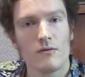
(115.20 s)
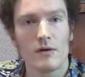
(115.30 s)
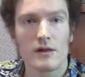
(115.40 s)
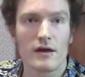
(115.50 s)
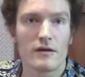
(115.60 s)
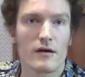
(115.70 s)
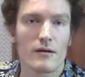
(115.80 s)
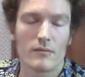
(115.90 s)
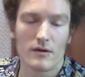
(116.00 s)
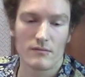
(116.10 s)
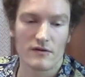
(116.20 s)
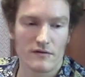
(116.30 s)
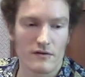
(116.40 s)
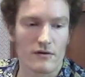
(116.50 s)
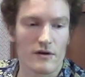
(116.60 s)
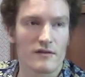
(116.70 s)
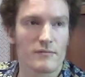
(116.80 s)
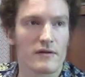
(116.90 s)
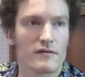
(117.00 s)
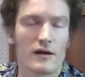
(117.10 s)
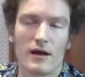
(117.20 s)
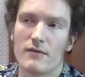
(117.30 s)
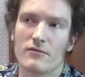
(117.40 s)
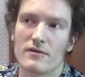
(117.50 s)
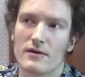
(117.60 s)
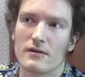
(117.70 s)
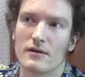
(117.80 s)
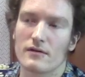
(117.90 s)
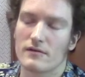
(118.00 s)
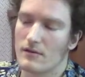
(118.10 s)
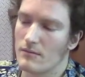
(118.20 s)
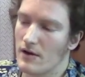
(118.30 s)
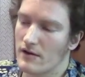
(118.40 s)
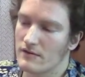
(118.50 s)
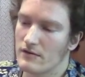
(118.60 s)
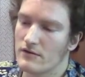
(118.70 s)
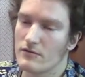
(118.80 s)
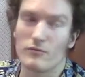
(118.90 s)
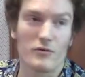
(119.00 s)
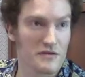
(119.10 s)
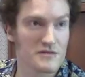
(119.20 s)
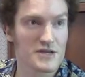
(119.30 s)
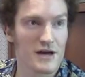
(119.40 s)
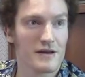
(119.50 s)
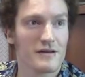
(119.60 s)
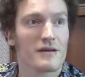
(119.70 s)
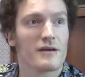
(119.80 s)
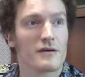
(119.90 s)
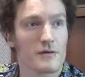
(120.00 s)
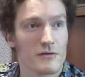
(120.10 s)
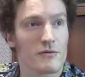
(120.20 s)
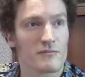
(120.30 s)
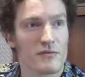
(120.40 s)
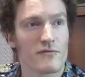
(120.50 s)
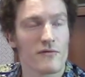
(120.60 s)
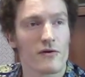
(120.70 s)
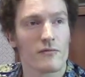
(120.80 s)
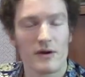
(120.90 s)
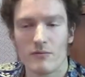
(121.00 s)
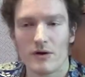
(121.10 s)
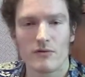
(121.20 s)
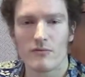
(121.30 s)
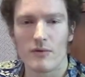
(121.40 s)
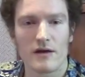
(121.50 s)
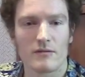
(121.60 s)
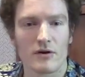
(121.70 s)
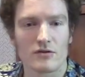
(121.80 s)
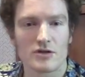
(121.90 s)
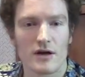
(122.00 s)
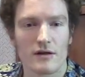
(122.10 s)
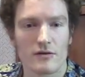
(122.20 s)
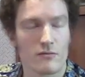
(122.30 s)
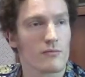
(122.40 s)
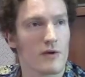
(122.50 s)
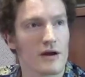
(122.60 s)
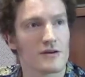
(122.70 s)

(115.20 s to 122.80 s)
Well, yeah, in certain aspects, like everything that has to do with China, it was preferred. When you write about China, you write in